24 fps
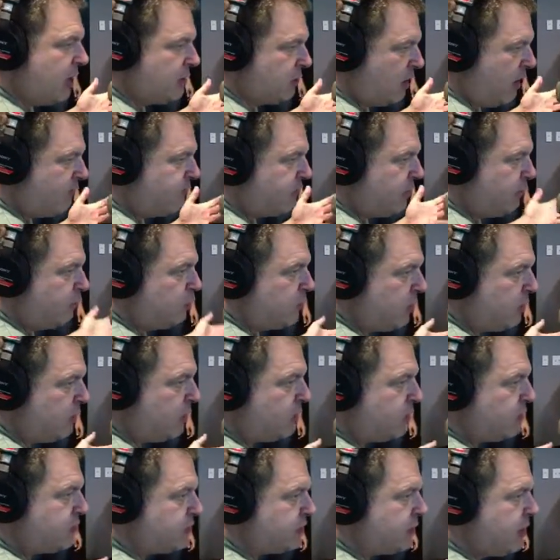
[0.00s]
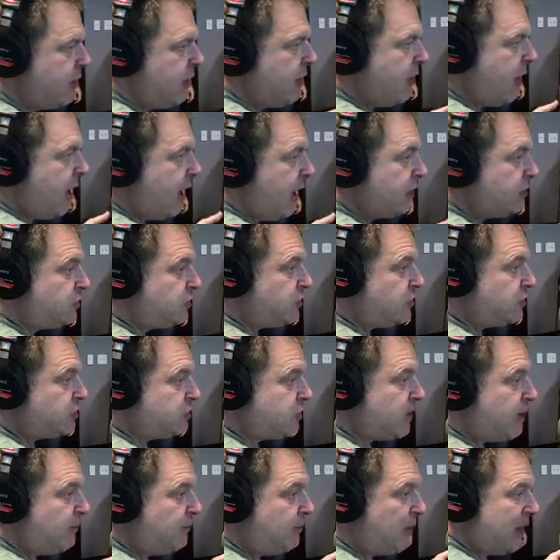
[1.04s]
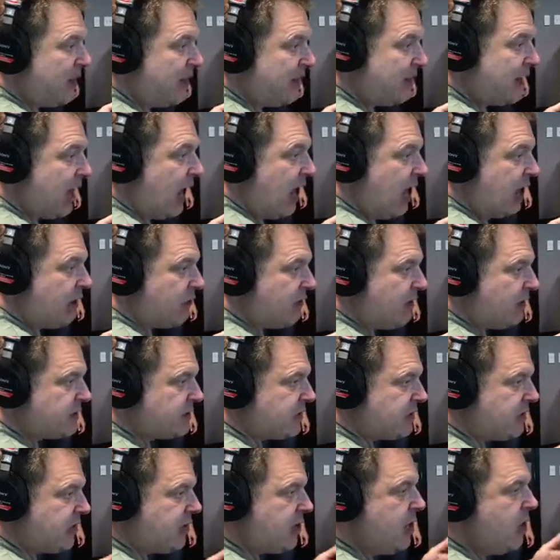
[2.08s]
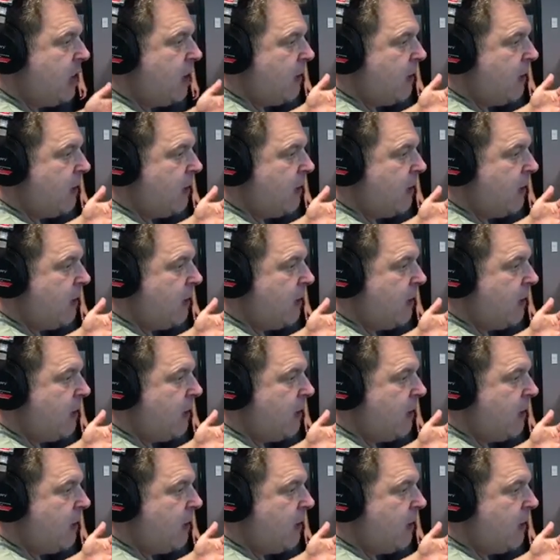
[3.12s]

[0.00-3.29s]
I love the blues. I just saw Buddy Guy recently,